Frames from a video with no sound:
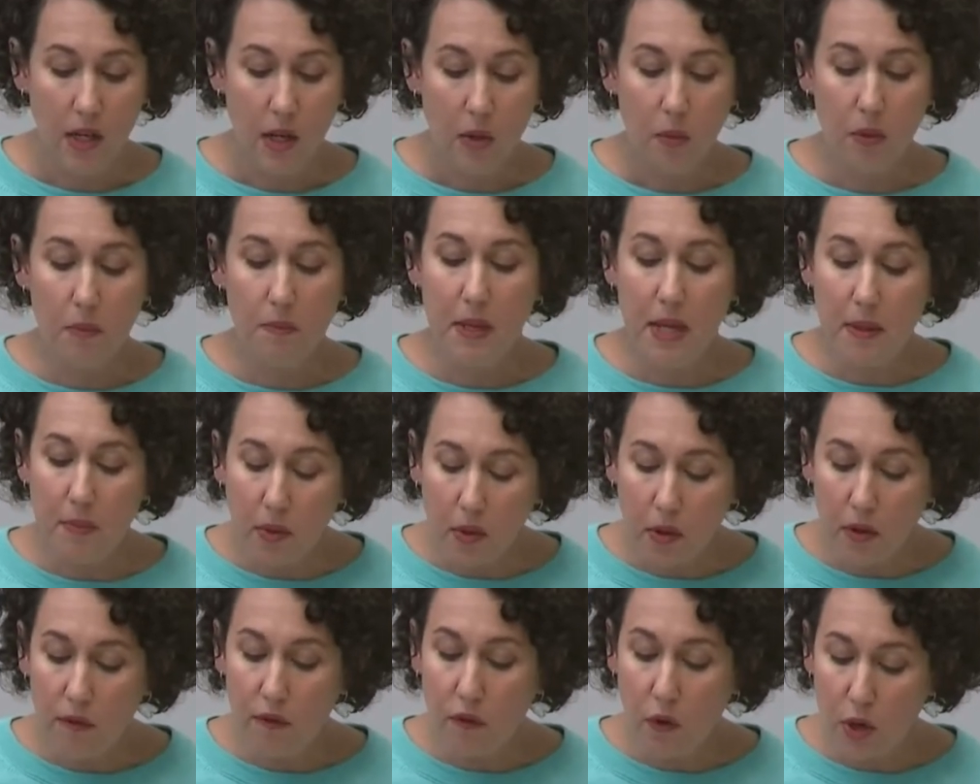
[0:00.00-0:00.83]
When people
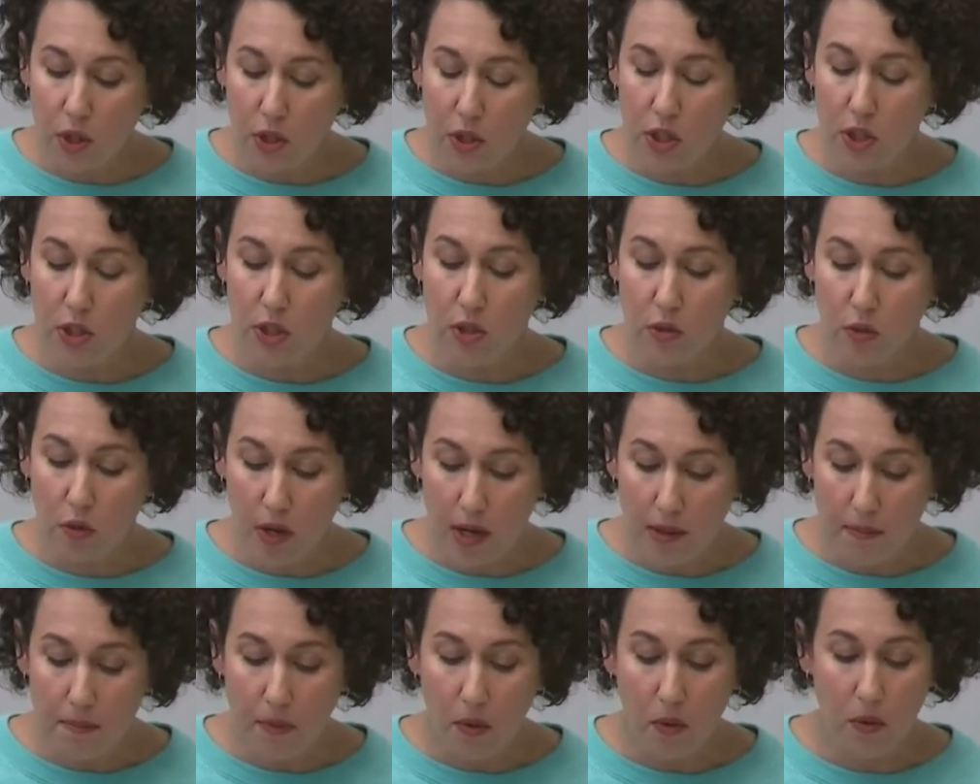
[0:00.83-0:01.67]
are forced to
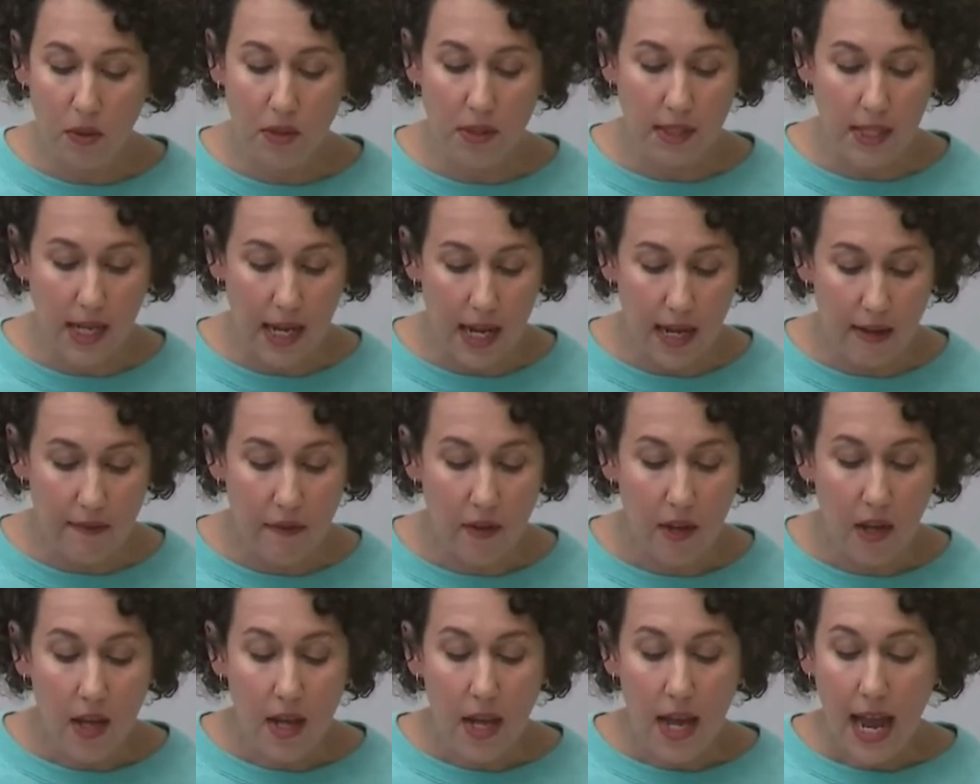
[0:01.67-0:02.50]
scrimp or save
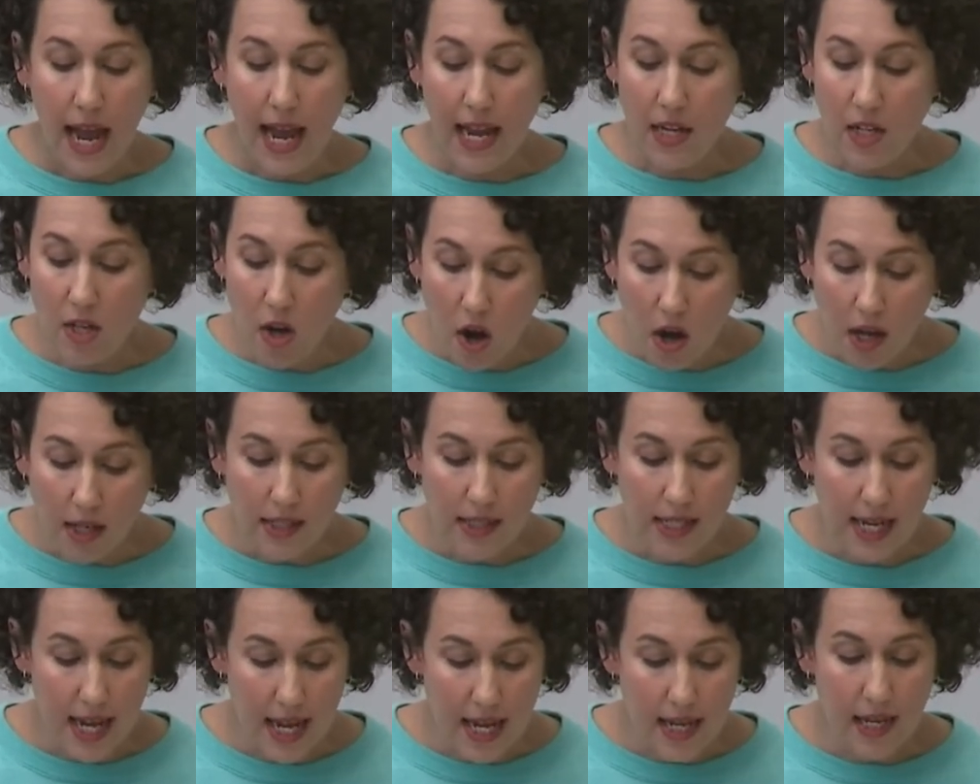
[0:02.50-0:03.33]
and
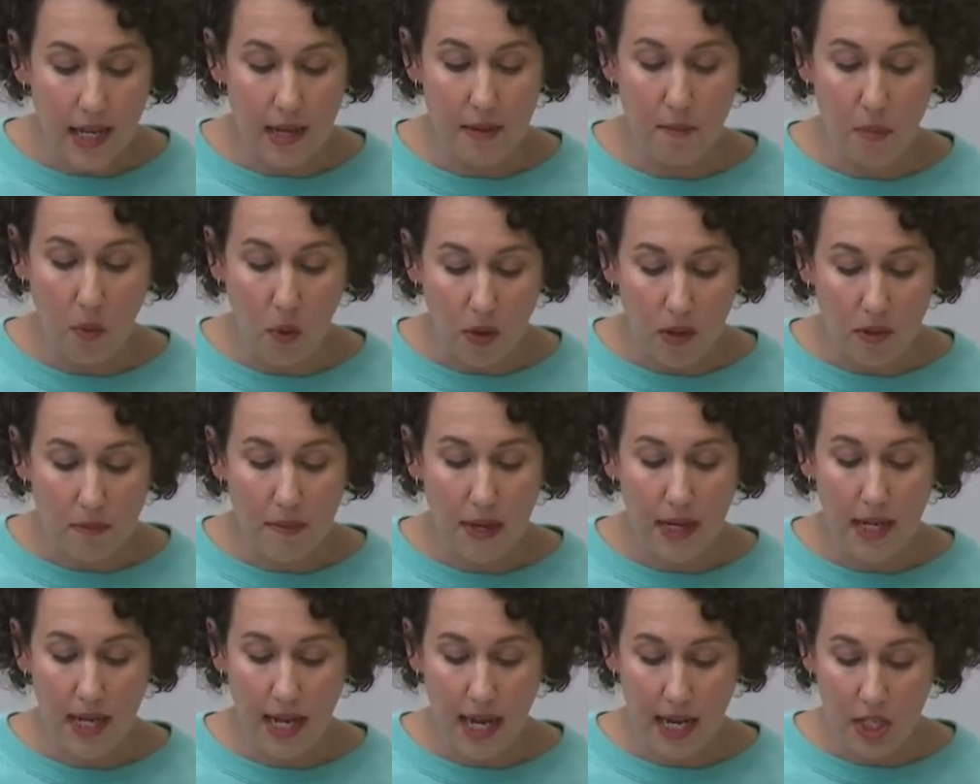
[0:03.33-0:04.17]
not take important
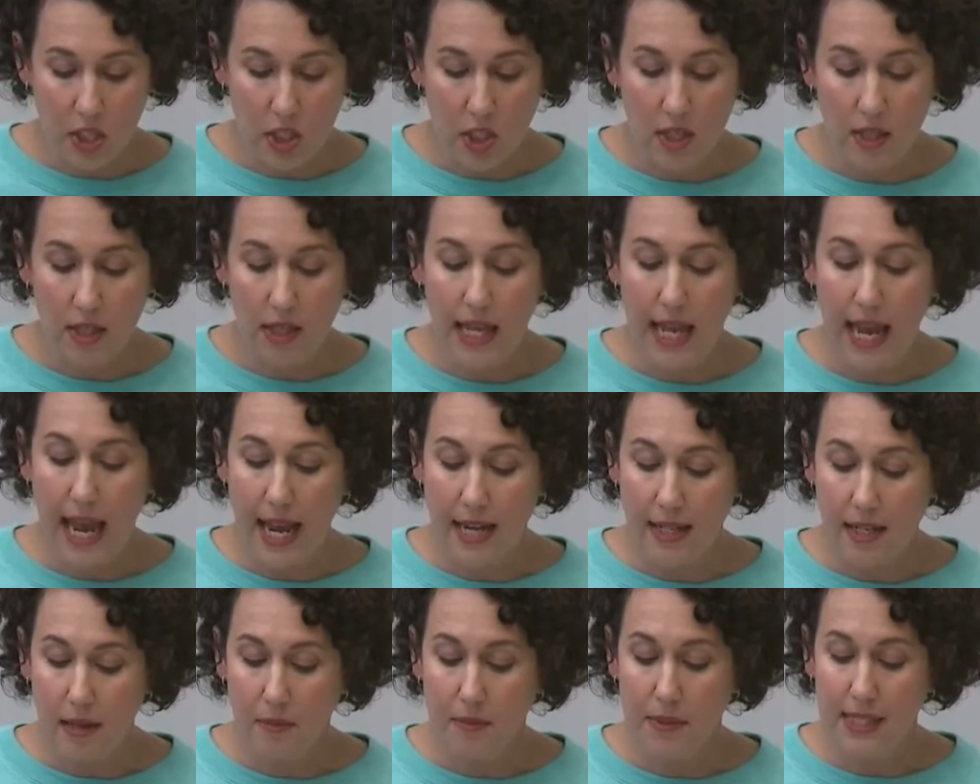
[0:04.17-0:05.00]
medication, they
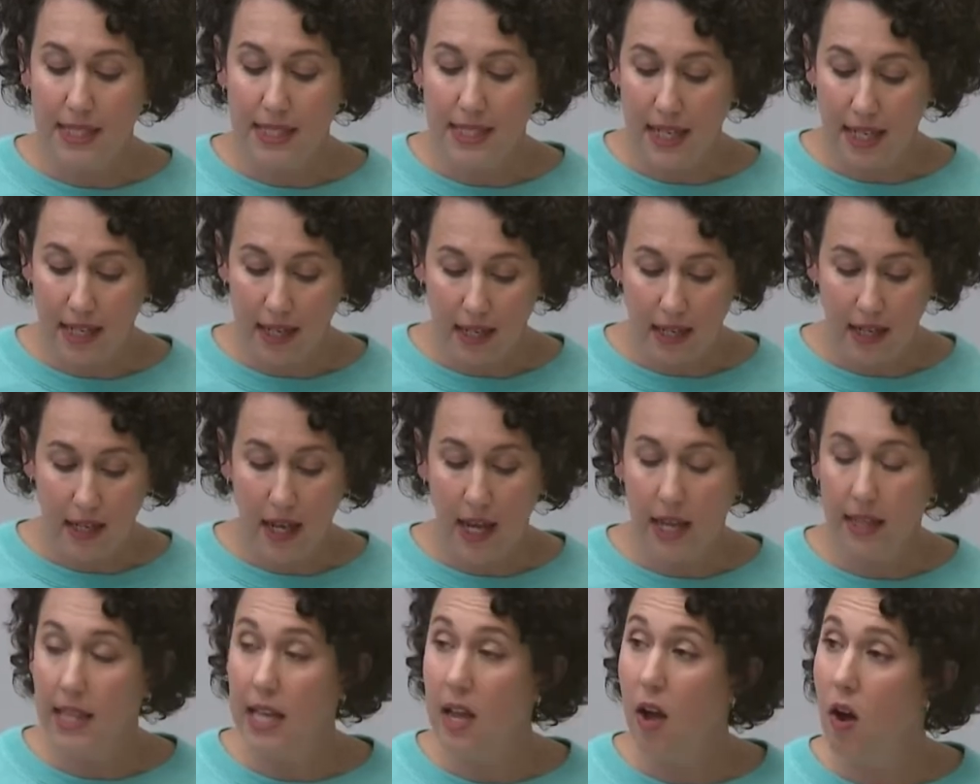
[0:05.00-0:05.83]
end up sick,
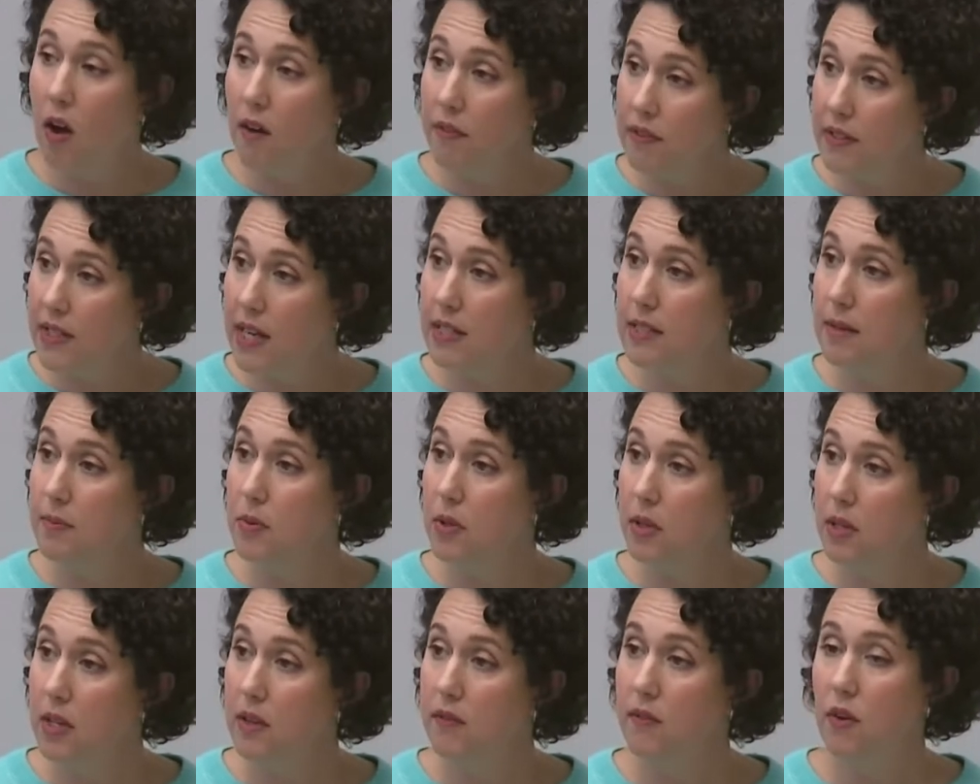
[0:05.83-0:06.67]
and they often end up
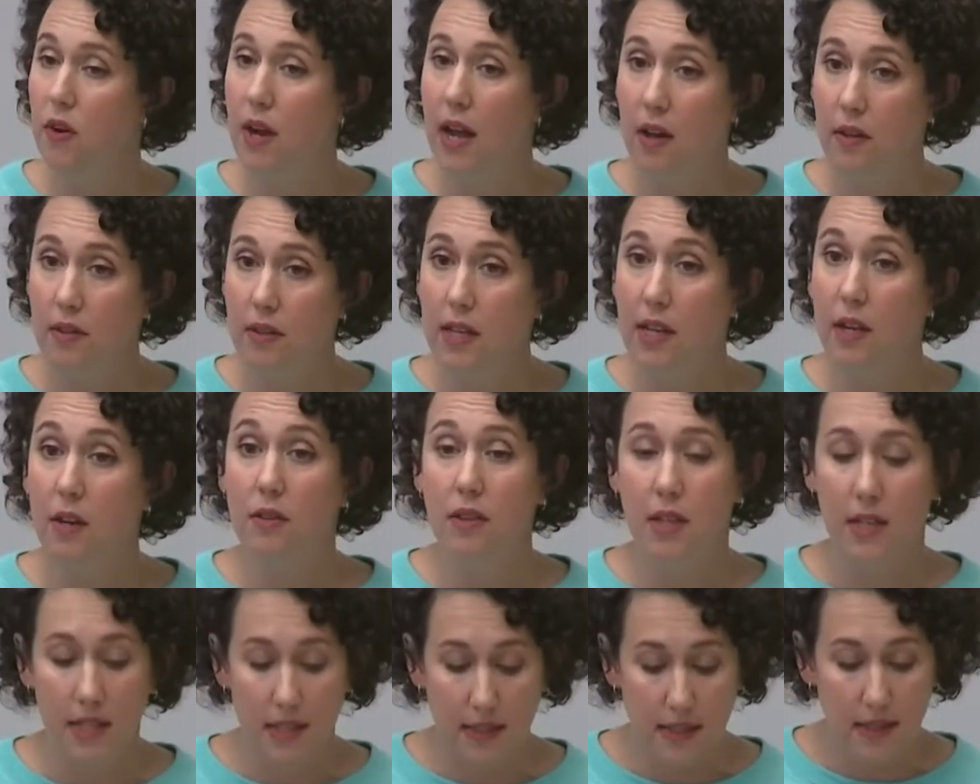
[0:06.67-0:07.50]
looking for health care
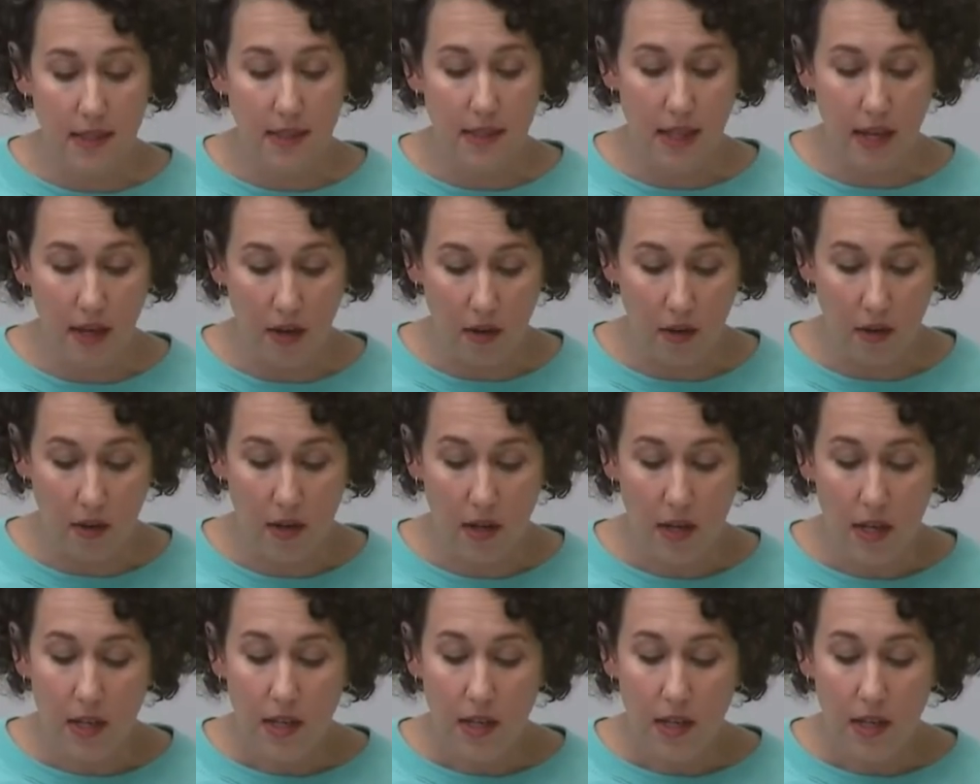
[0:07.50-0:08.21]
that isn't there.